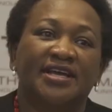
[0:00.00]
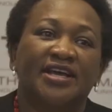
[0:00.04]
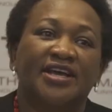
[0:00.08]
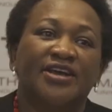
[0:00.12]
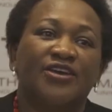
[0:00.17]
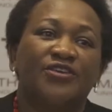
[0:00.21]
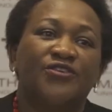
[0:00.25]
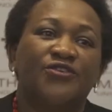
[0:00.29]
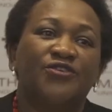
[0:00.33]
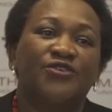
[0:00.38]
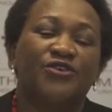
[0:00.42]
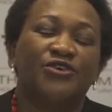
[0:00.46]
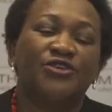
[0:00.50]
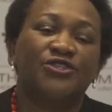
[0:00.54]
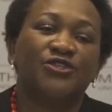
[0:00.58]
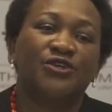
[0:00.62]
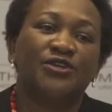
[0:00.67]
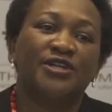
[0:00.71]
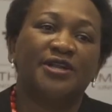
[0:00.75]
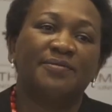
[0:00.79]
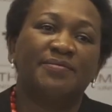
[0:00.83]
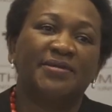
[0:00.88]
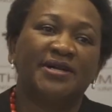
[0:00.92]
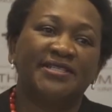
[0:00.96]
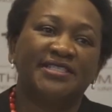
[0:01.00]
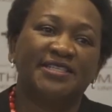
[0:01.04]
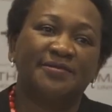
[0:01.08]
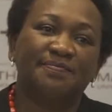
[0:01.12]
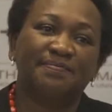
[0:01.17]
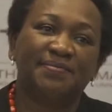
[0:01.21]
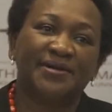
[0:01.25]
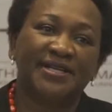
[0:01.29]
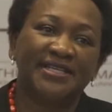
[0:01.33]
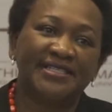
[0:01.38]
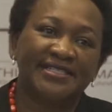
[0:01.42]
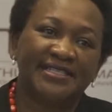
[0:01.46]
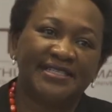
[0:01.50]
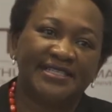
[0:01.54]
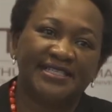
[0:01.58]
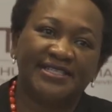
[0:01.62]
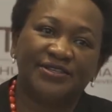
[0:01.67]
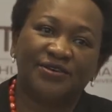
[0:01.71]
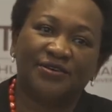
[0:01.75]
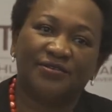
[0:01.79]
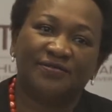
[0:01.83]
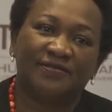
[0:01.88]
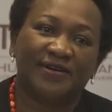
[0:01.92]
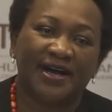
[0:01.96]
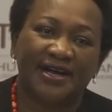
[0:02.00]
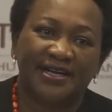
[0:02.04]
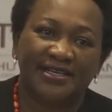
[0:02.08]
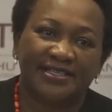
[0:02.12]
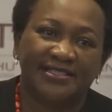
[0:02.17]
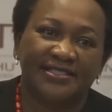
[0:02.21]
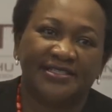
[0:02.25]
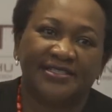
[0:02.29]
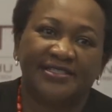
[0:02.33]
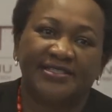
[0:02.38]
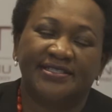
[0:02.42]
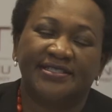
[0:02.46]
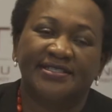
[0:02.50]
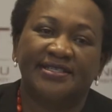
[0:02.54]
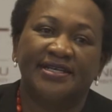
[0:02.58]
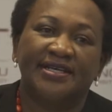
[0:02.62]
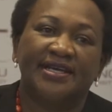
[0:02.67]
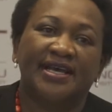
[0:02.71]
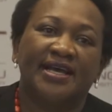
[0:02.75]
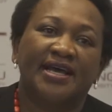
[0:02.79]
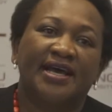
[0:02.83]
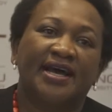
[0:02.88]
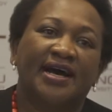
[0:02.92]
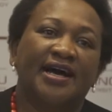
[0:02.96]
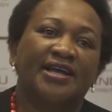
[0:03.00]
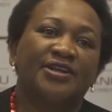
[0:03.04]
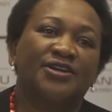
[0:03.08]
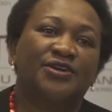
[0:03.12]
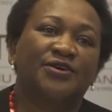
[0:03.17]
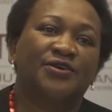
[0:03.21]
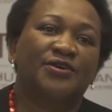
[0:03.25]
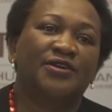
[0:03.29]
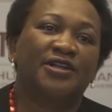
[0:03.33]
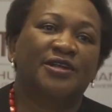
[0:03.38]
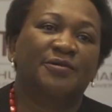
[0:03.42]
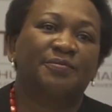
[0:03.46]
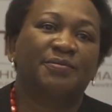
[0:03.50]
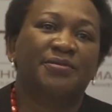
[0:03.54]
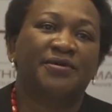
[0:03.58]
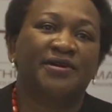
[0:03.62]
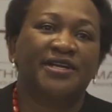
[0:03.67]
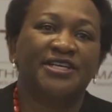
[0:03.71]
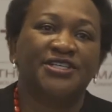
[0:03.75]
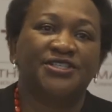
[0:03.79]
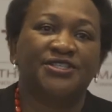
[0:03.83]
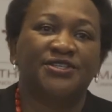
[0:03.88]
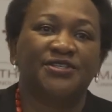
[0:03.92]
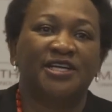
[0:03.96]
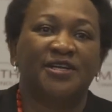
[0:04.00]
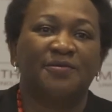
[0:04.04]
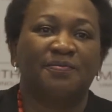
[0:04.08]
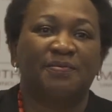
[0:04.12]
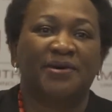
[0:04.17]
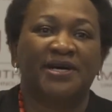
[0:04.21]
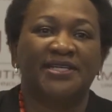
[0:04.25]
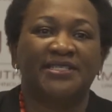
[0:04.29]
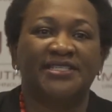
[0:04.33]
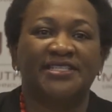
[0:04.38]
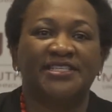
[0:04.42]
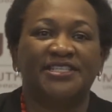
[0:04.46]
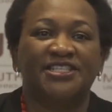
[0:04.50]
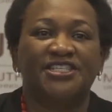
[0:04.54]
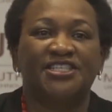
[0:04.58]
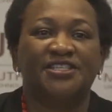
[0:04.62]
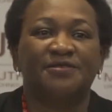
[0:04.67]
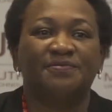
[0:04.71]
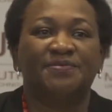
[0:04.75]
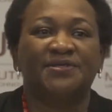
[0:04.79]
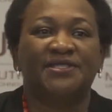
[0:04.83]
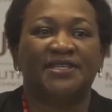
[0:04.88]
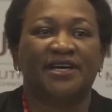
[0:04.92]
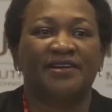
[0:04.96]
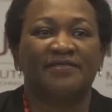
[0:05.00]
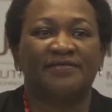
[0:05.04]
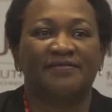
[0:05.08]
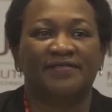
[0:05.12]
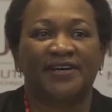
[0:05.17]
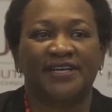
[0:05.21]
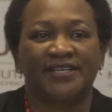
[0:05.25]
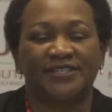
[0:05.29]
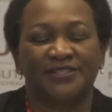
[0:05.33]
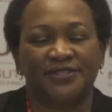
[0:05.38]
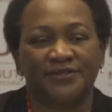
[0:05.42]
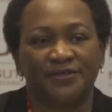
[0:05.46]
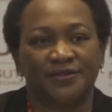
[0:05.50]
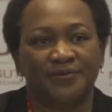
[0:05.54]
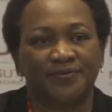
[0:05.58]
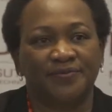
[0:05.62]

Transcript: draws on a multiplicity of actors, and collaboration and partnerships are vital.